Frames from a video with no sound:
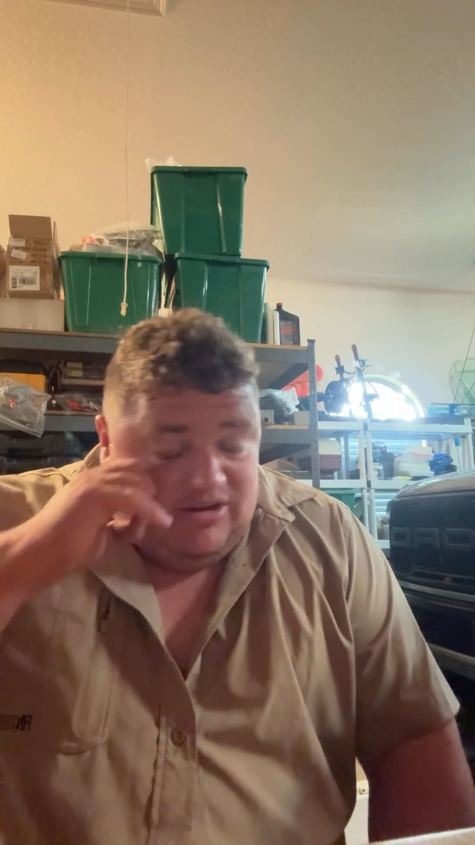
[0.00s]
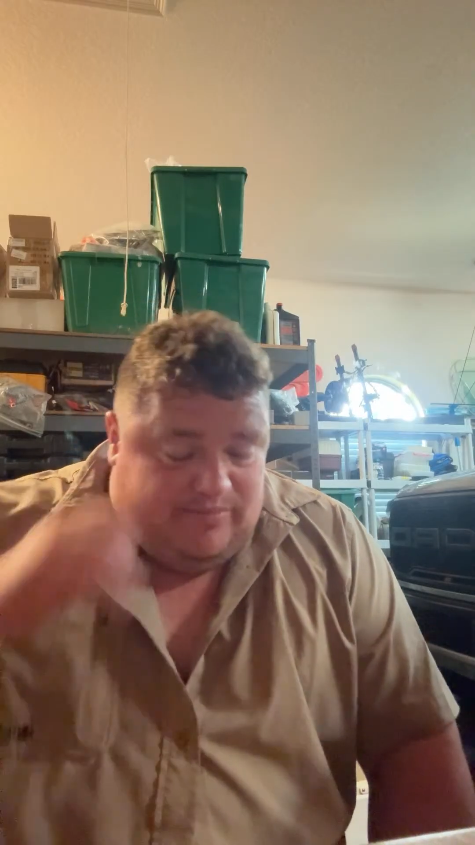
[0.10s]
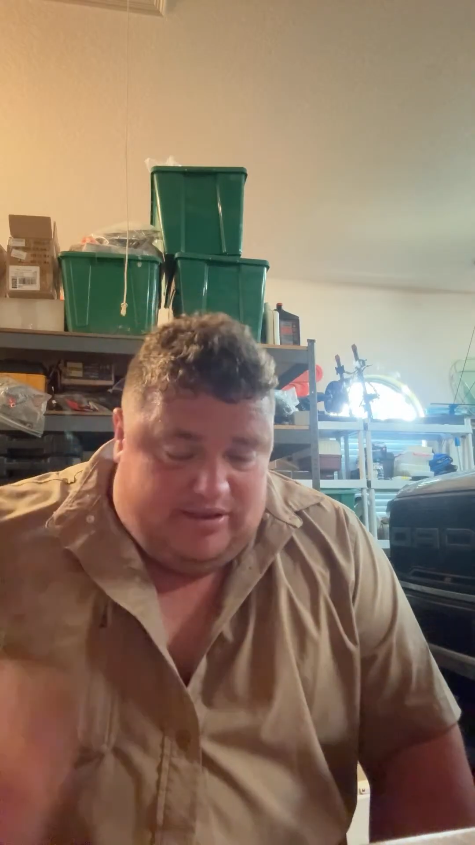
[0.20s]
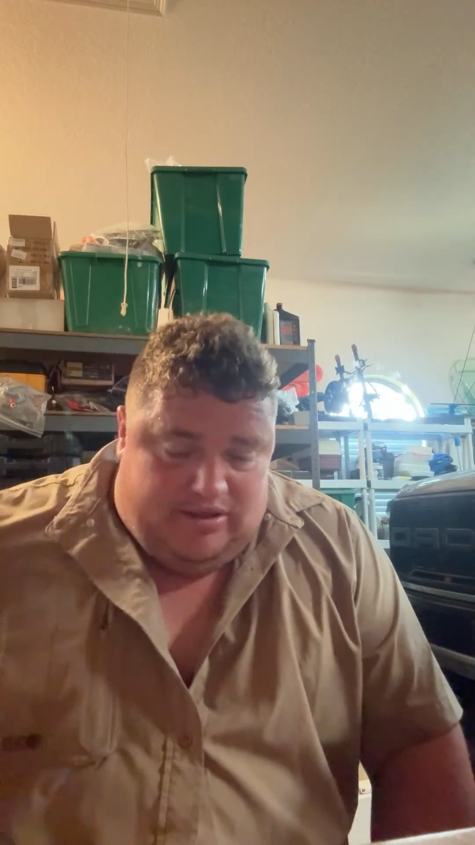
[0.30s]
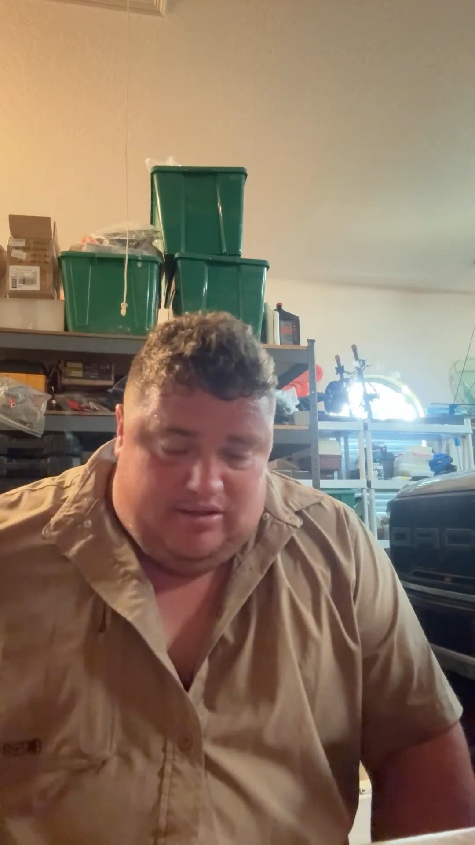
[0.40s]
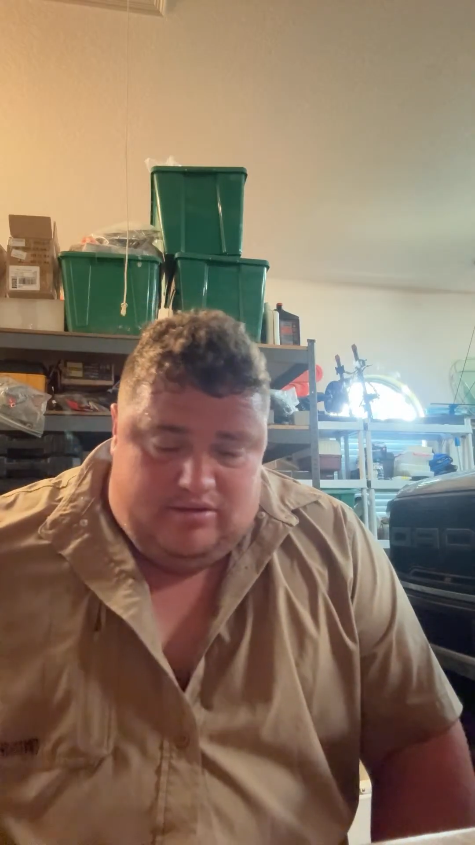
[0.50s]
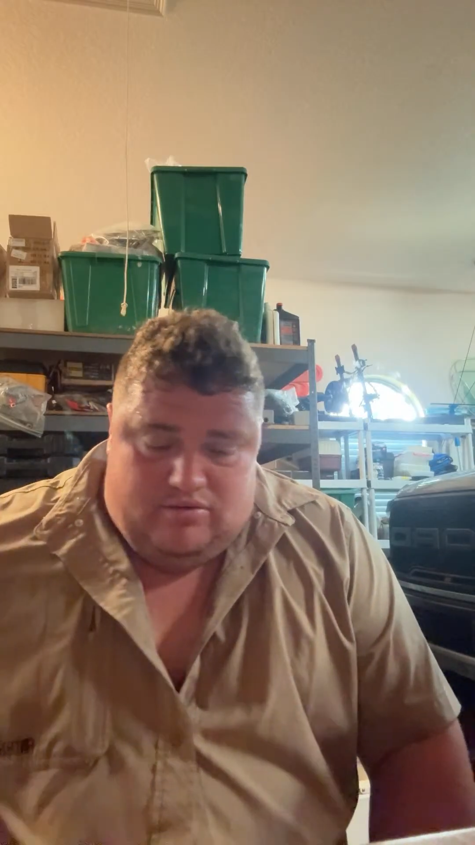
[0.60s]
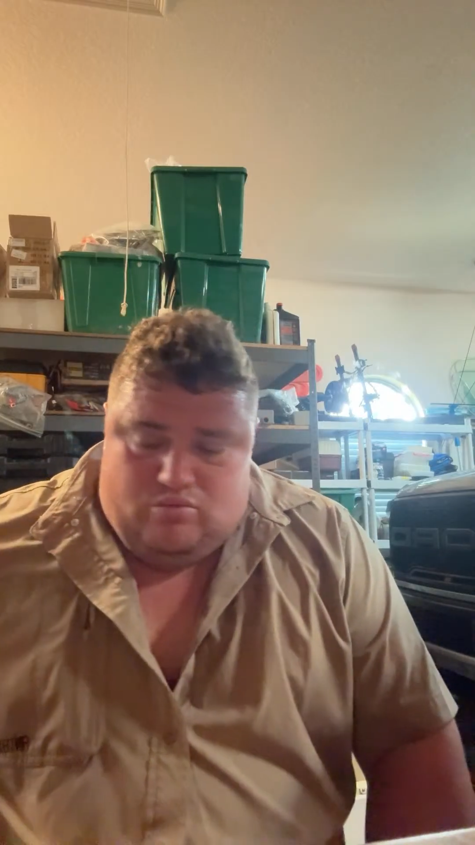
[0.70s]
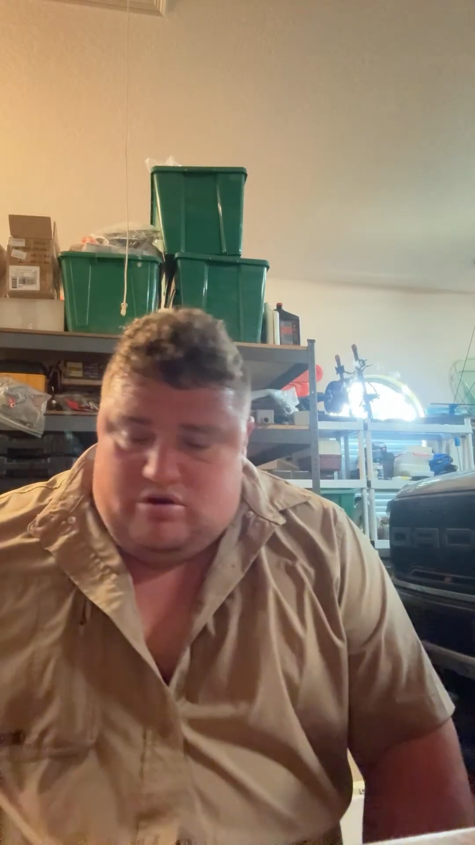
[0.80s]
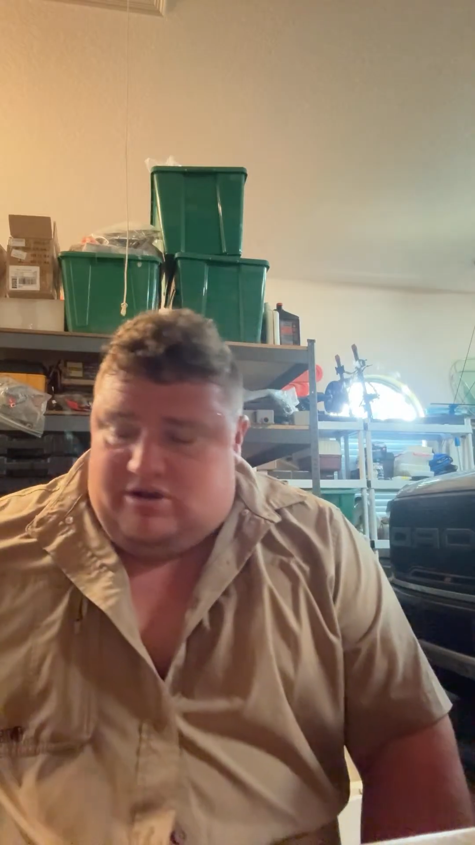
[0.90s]
be
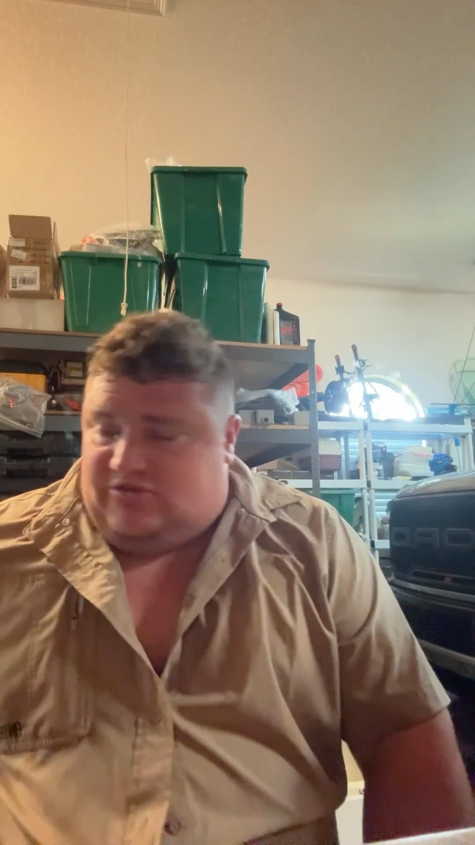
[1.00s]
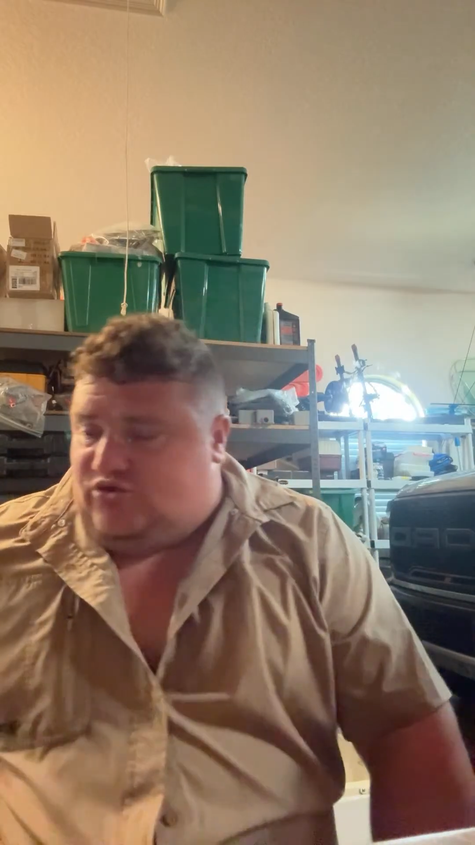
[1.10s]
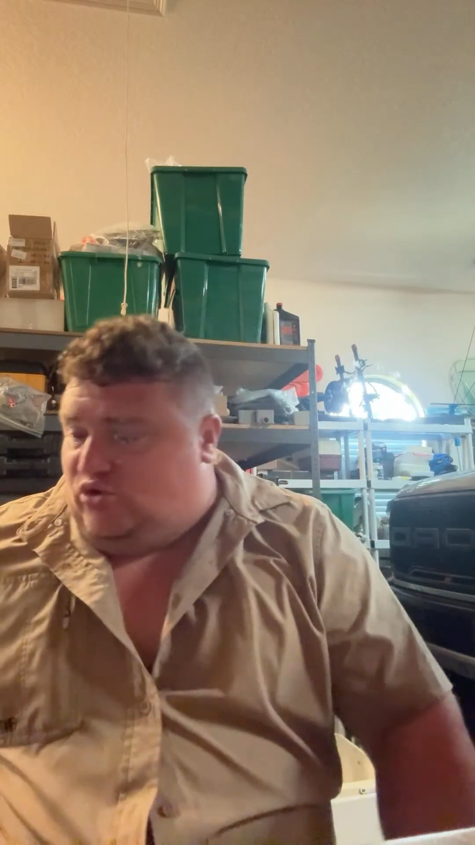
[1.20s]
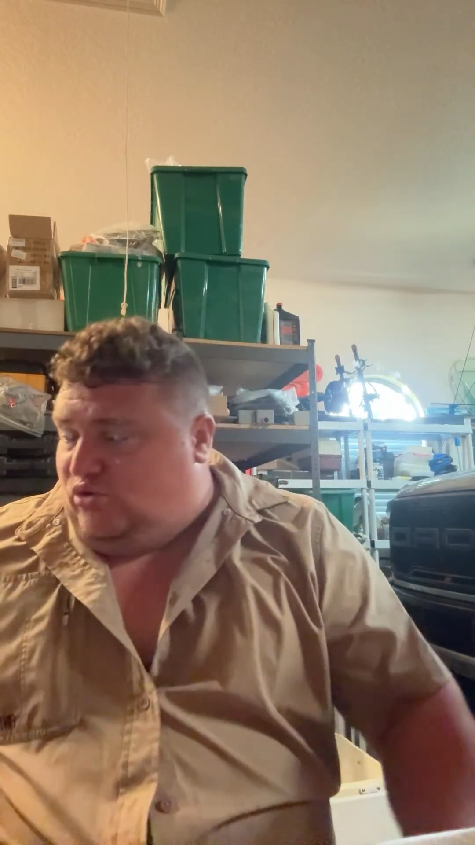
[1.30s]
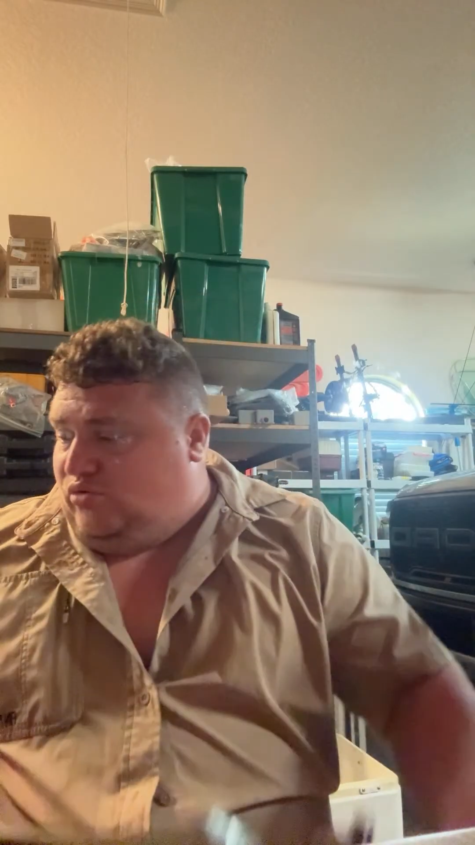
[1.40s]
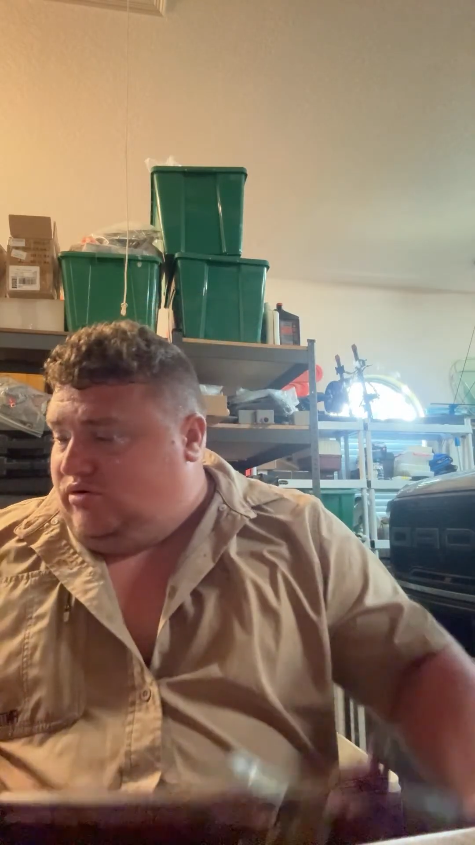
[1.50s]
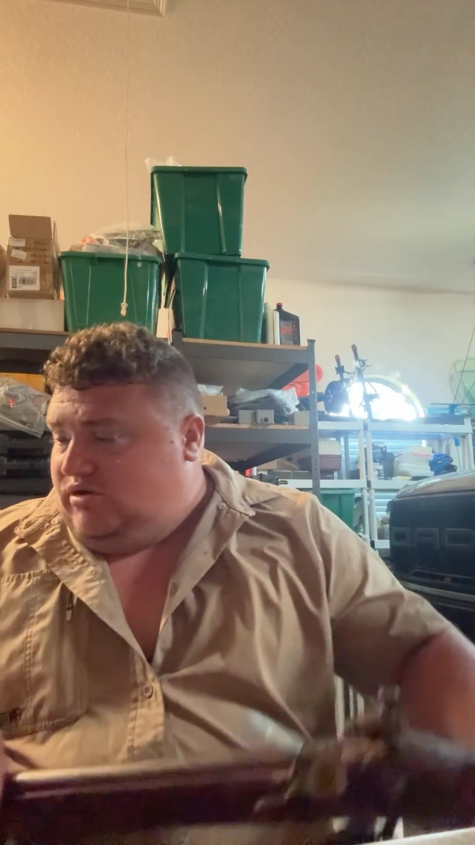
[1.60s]
wanting to